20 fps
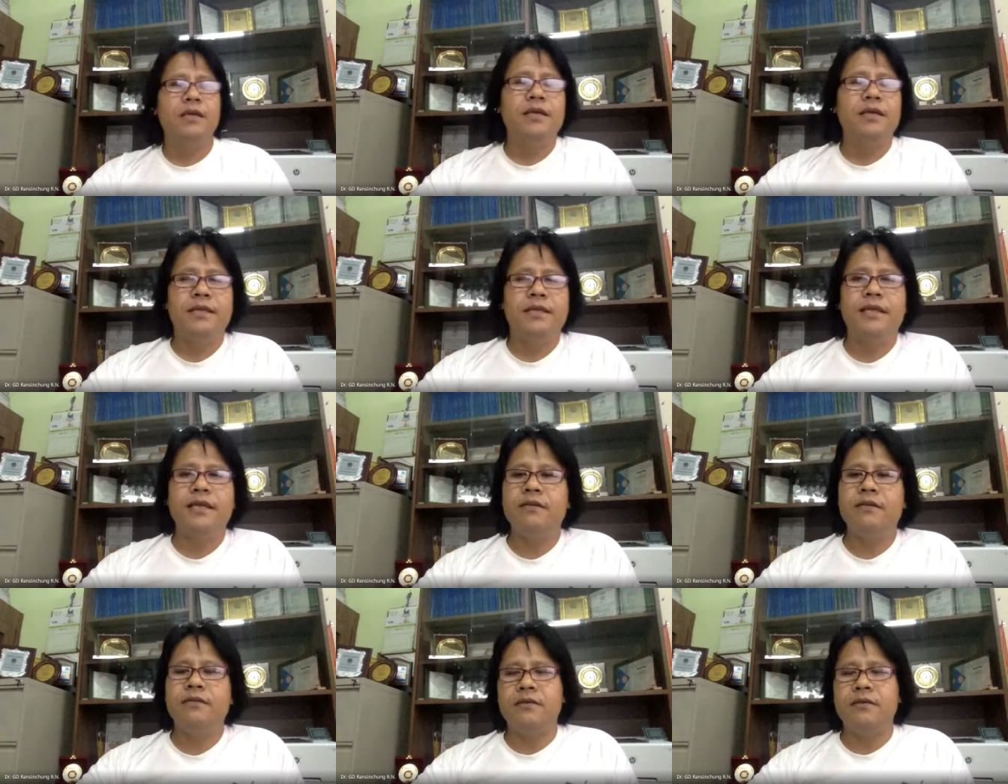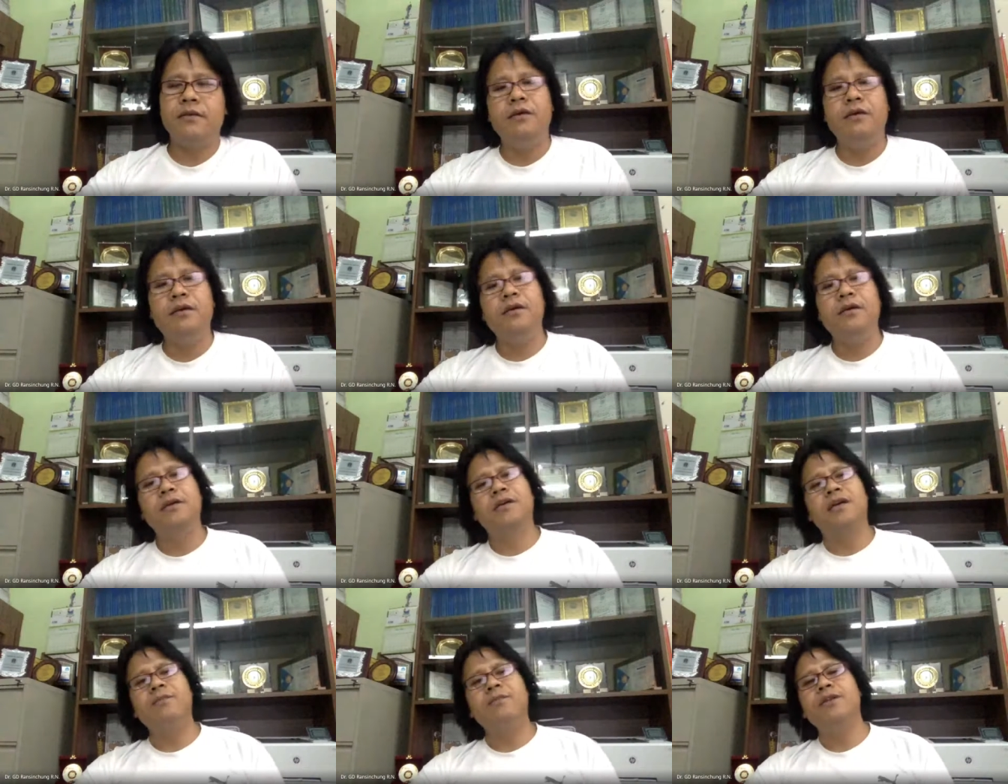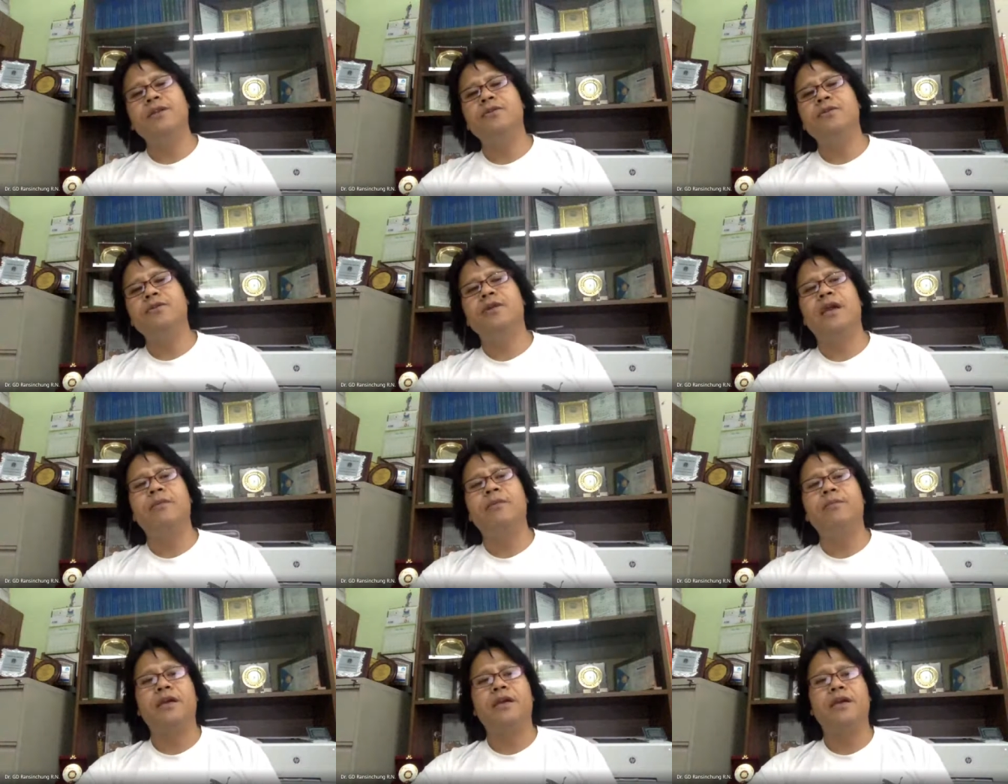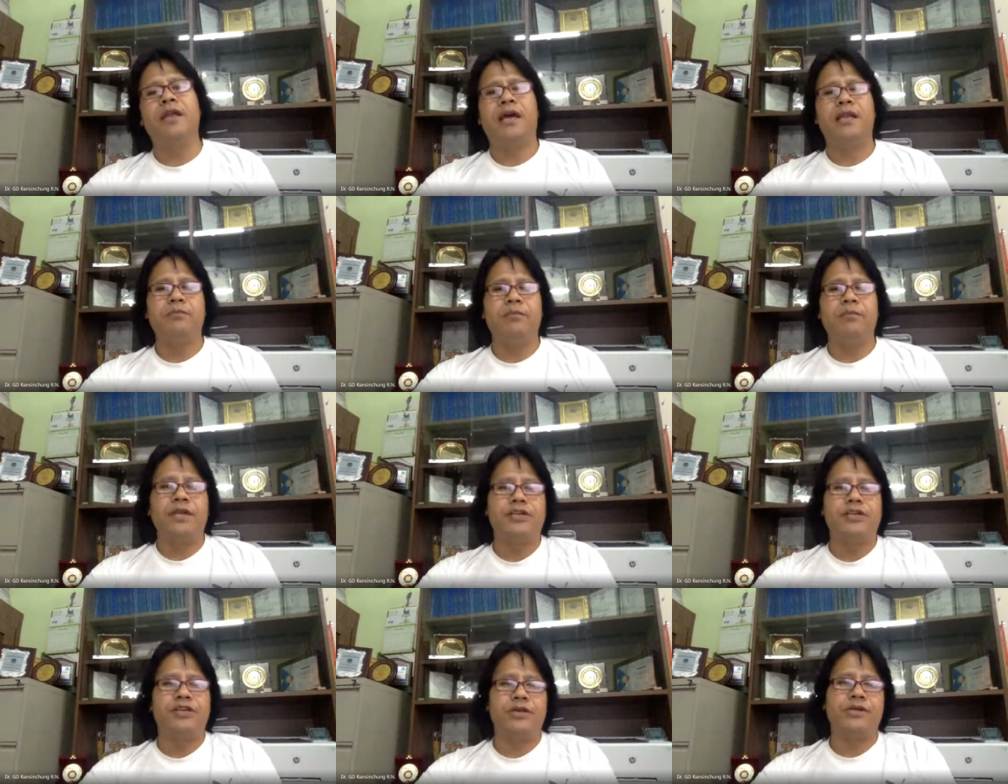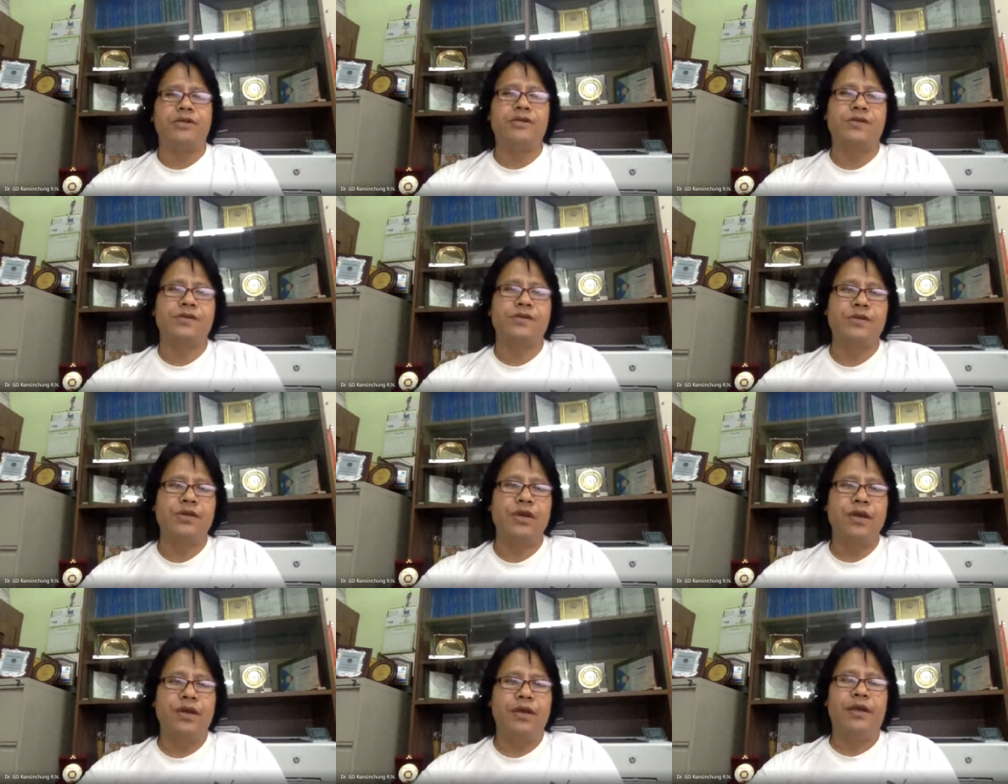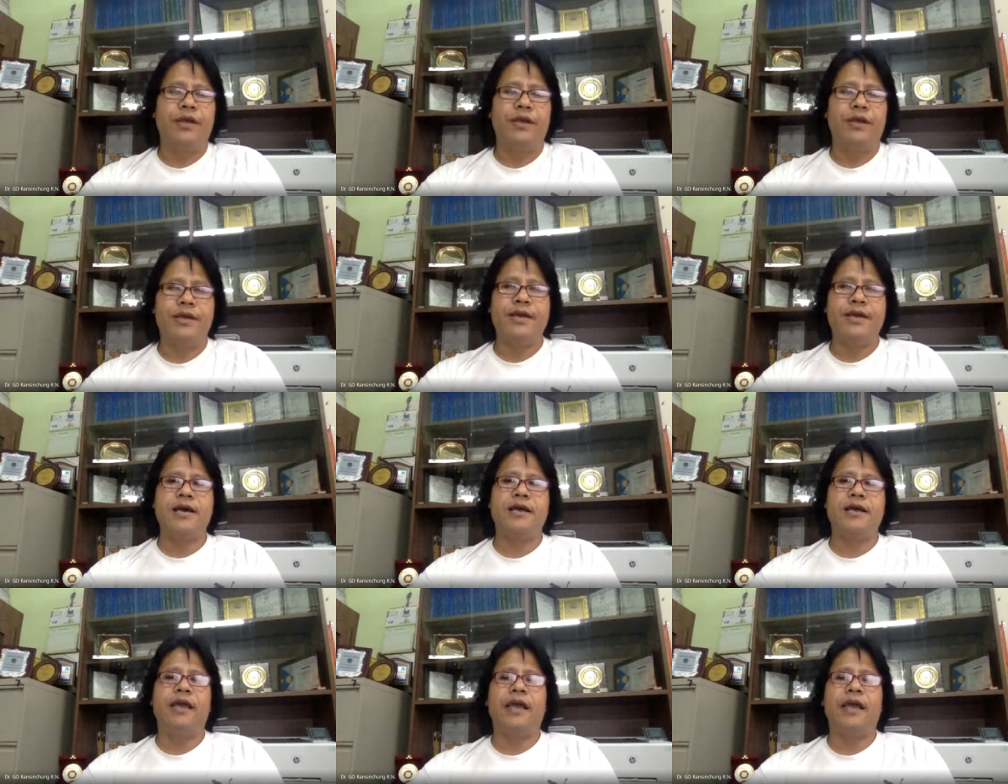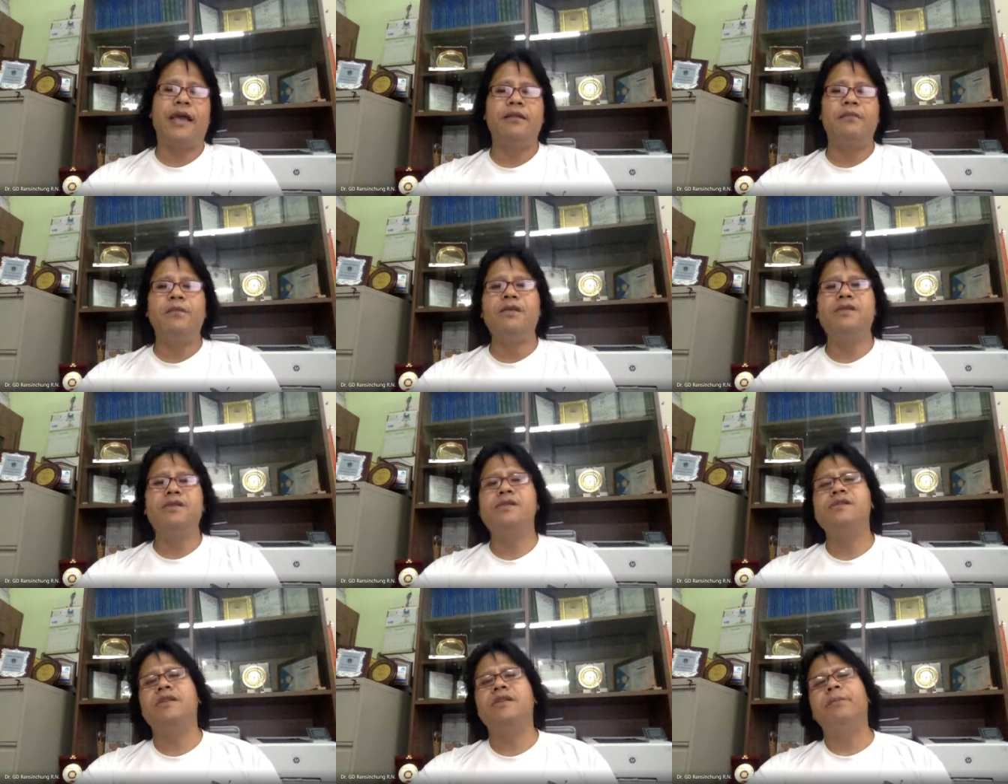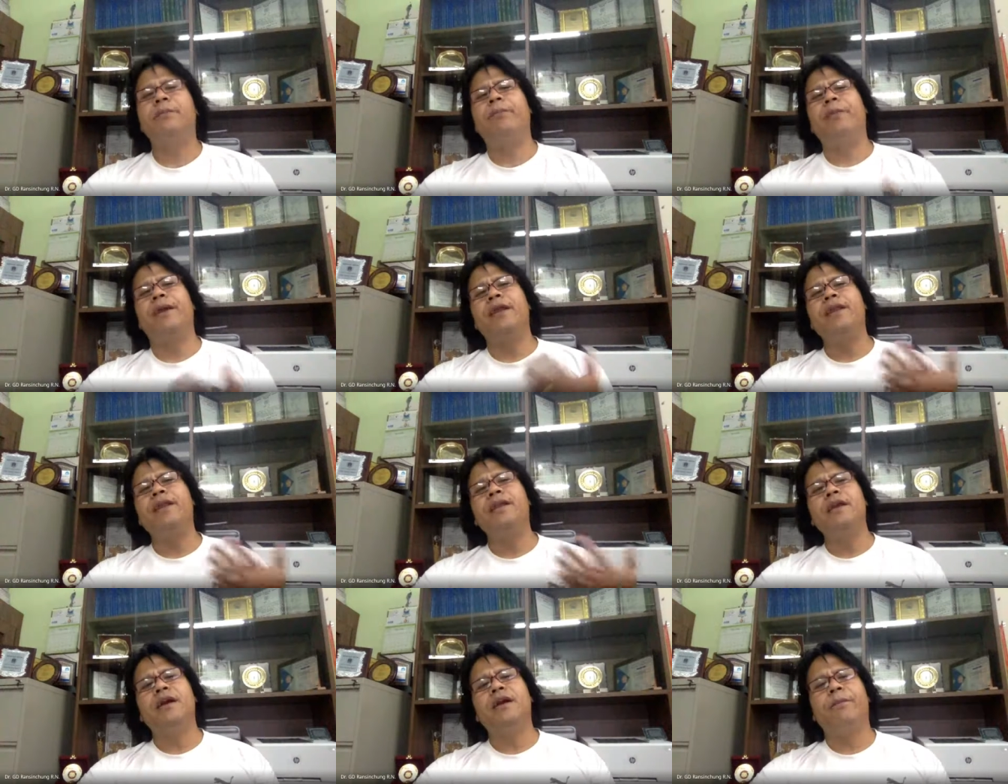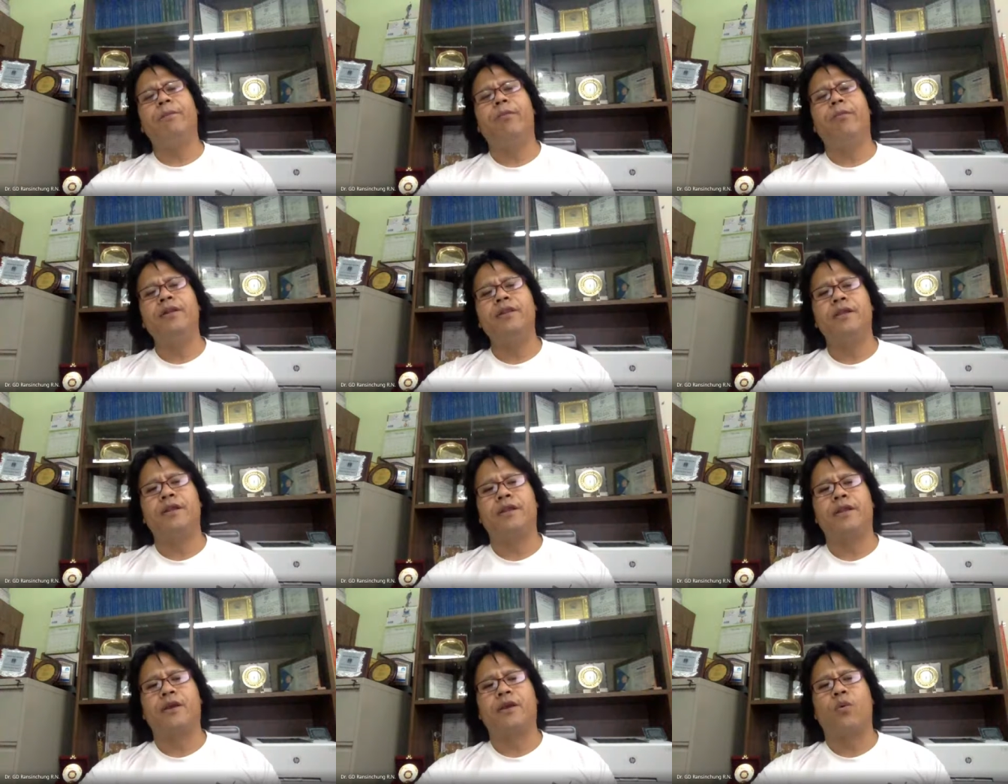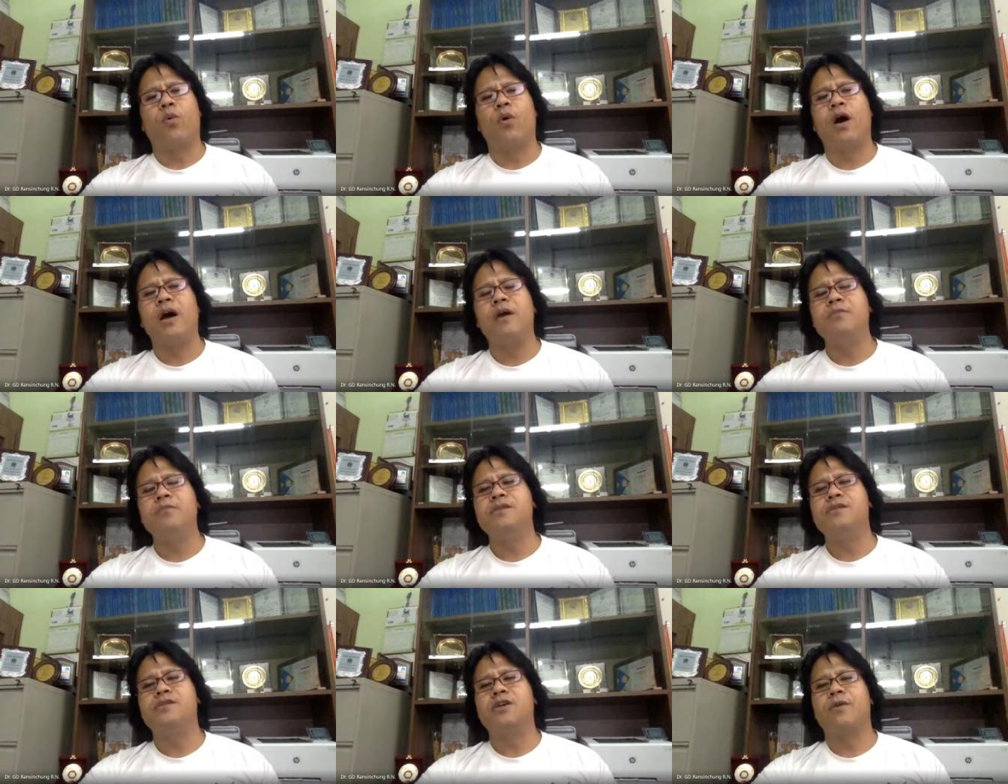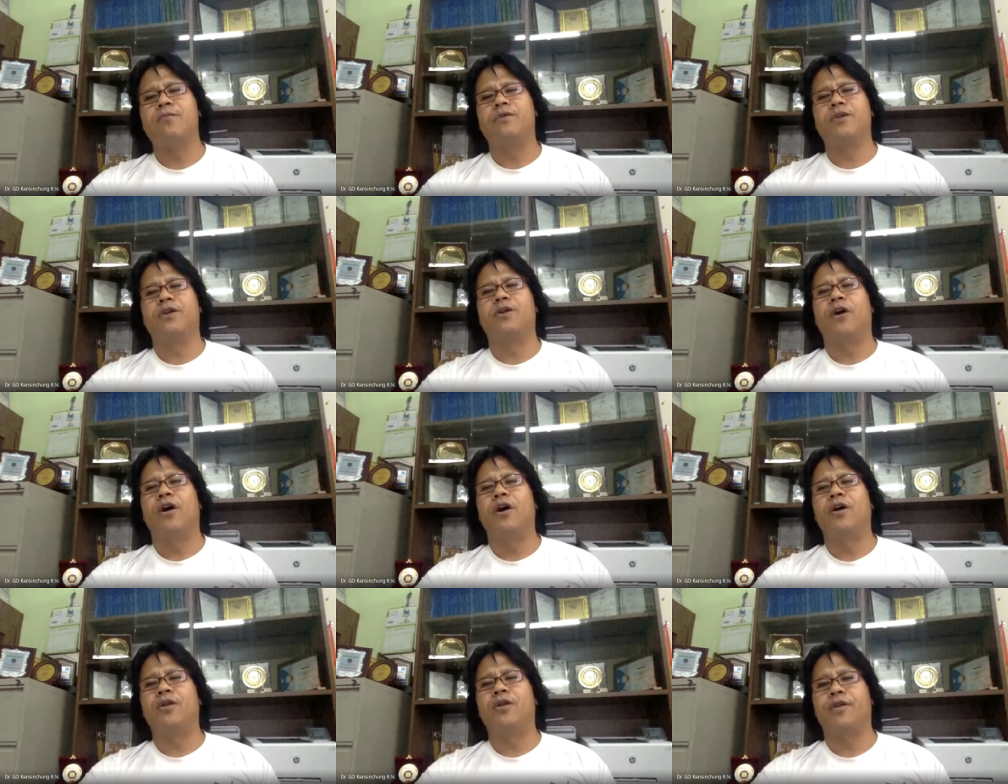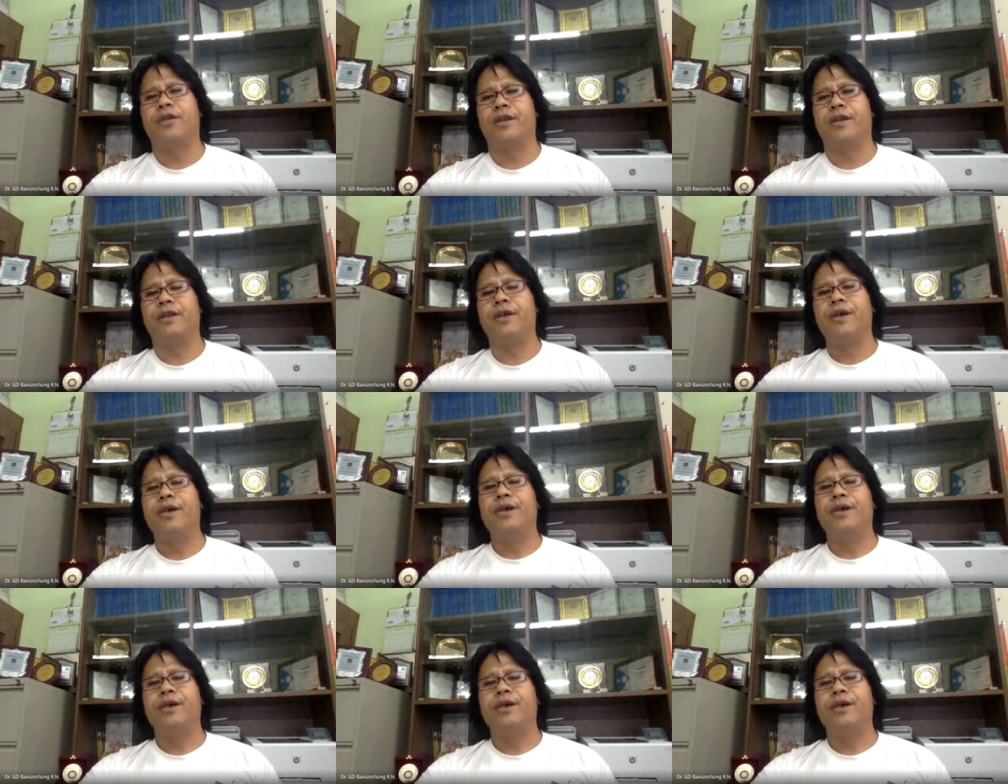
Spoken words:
Then coming to chemical admixtures, yeah, the admixtures depending upon the requirements of the concrete.